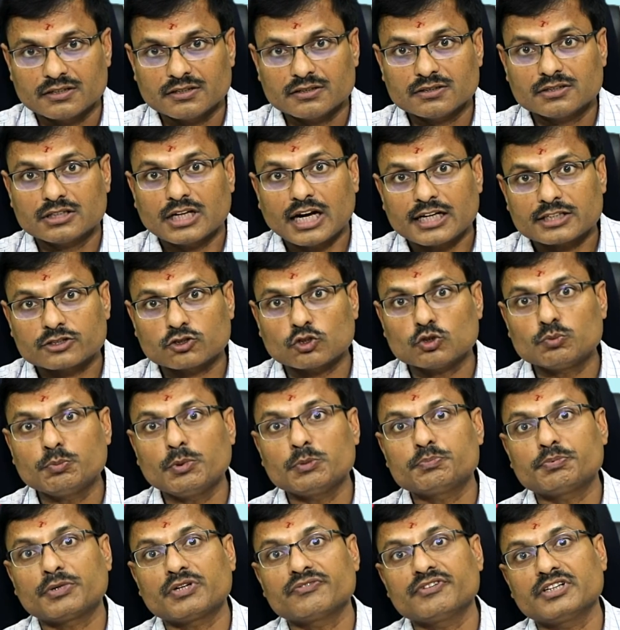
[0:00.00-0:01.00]
That should be
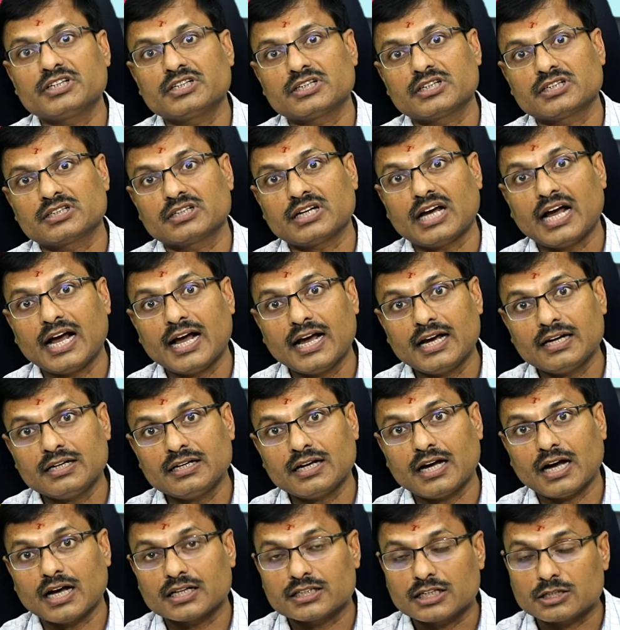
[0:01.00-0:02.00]
prevented. And
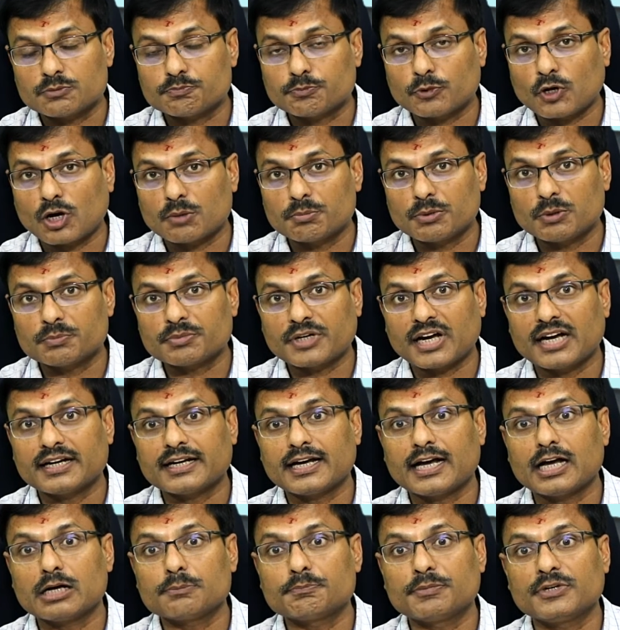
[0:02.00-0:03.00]
other problem can
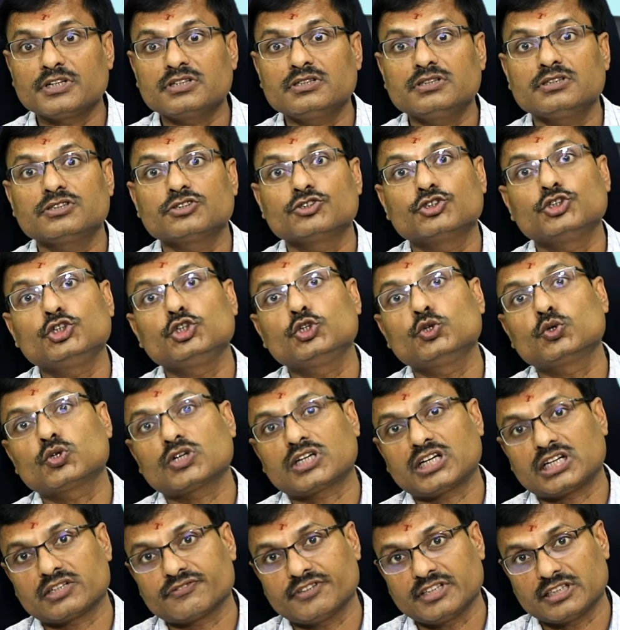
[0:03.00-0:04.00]
happen,
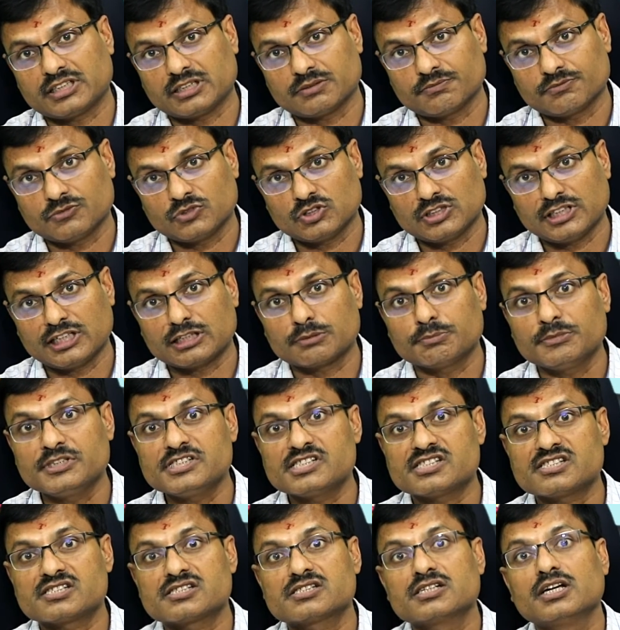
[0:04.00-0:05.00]
genorecurvatum, that
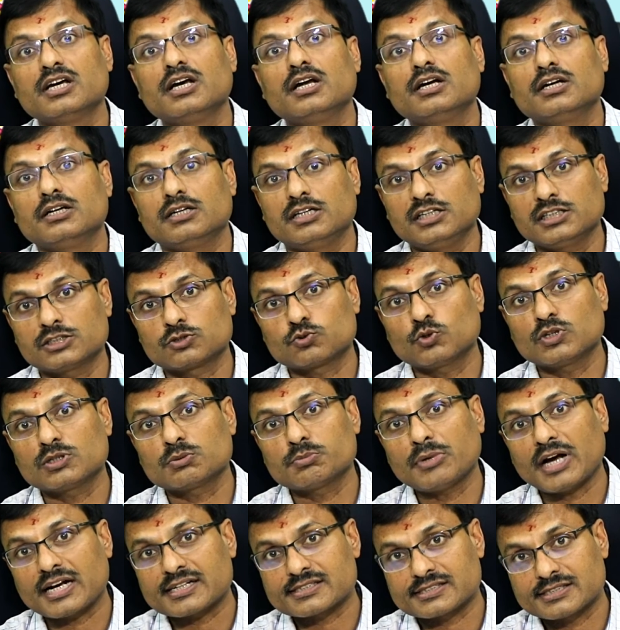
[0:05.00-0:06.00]
means knee is going
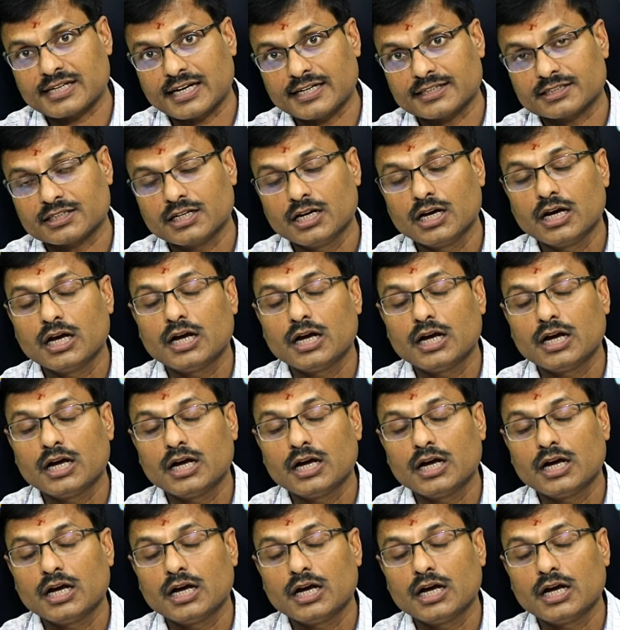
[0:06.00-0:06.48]
backside.